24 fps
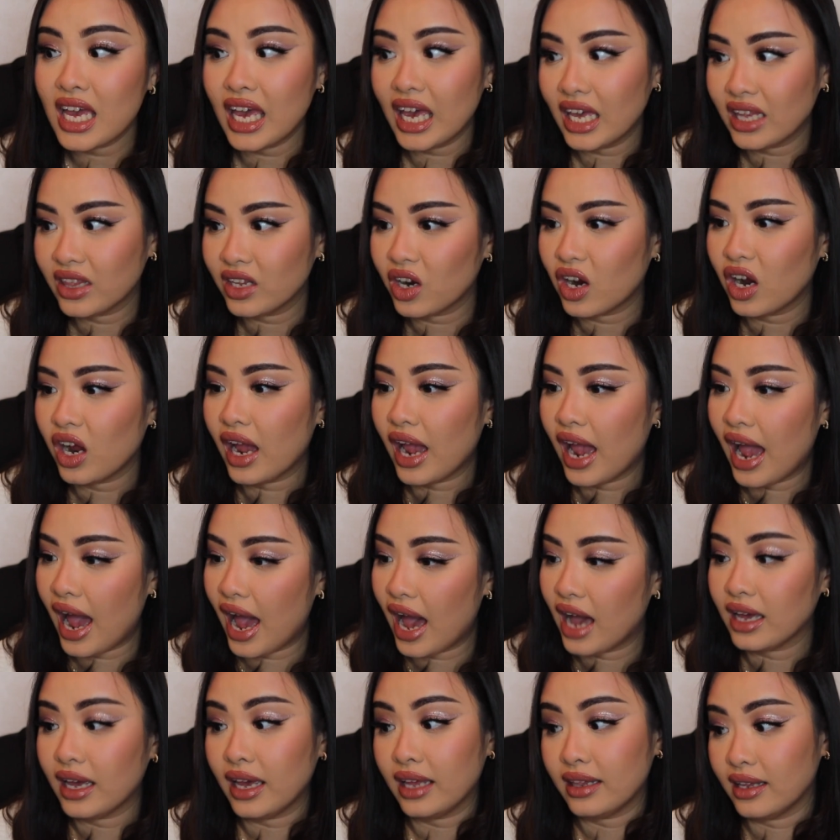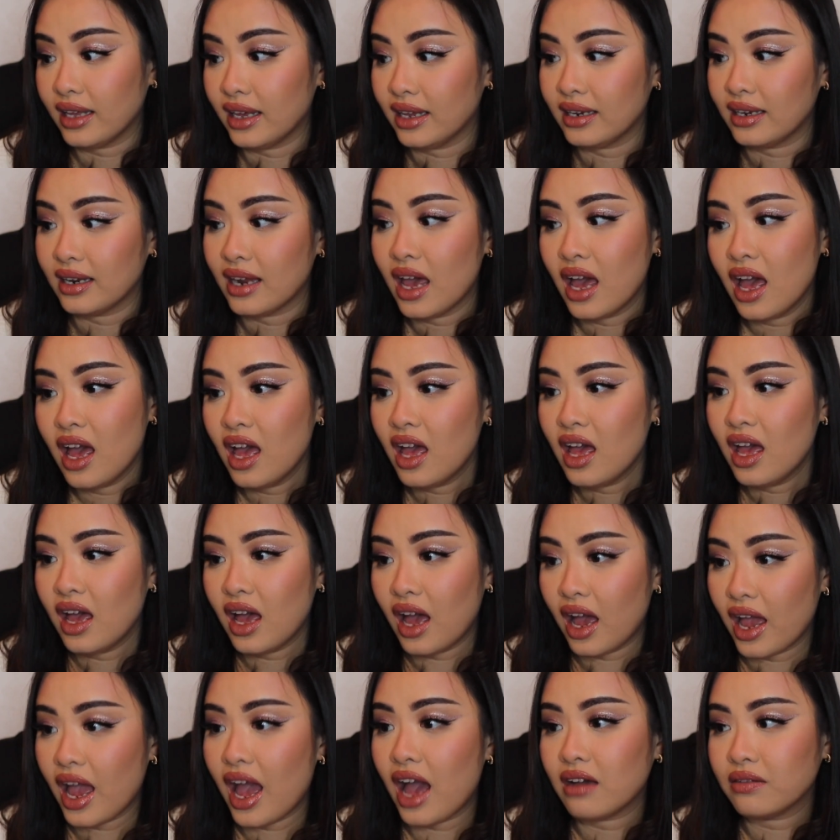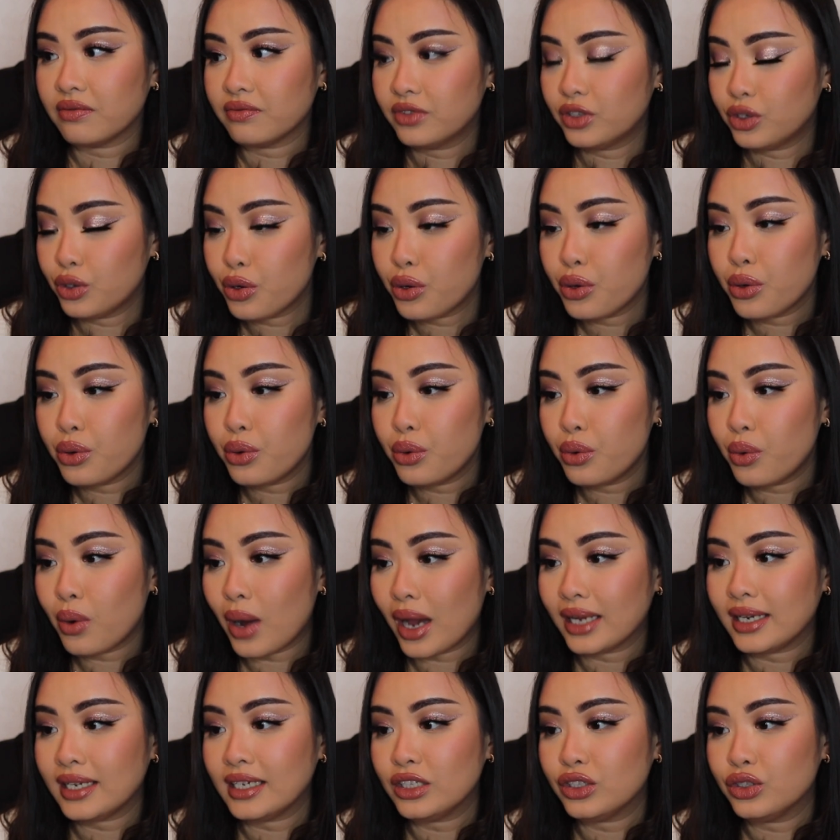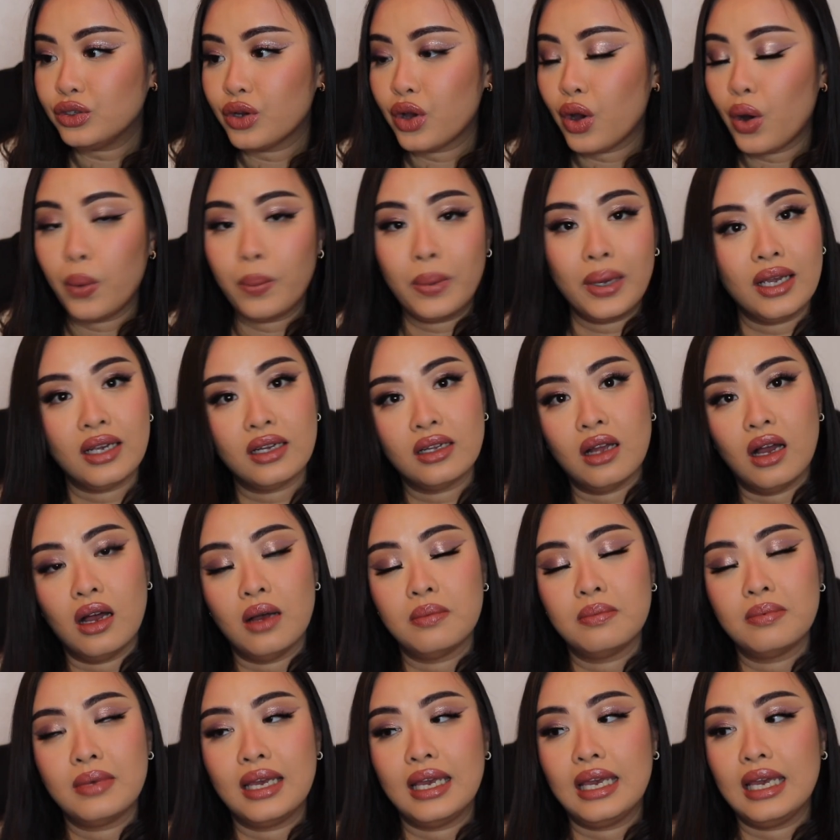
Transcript: And then I have two I need to go pick up